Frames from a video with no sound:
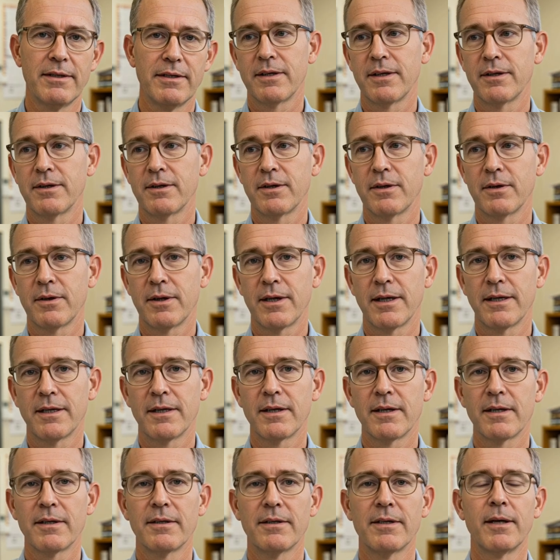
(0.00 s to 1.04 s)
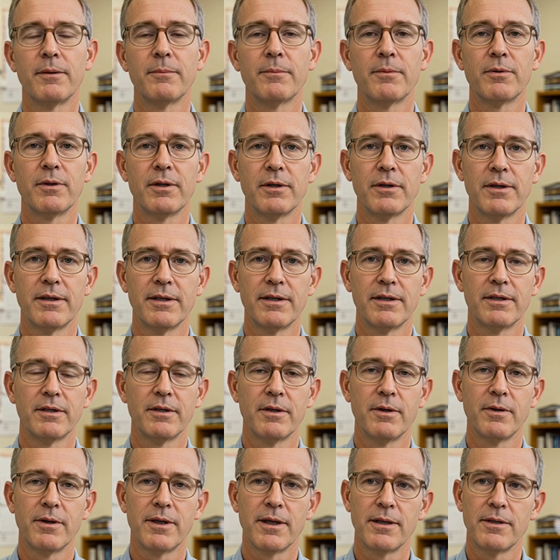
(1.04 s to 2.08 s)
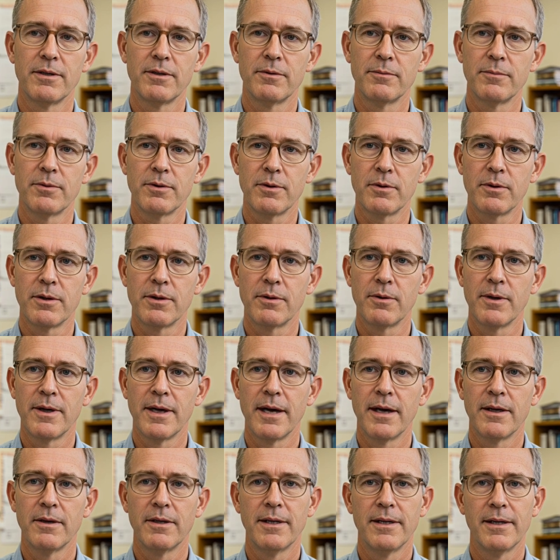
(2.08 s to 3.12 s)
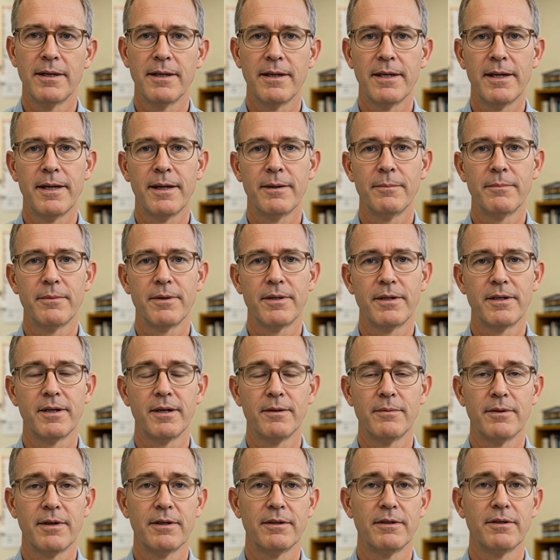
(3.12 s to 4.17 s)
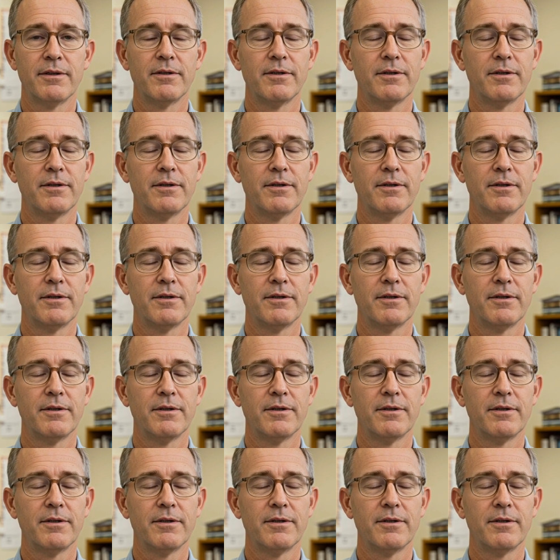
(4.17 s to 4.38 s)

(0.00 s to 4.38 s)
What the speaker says: This created a temporary dislocation between reality and perception.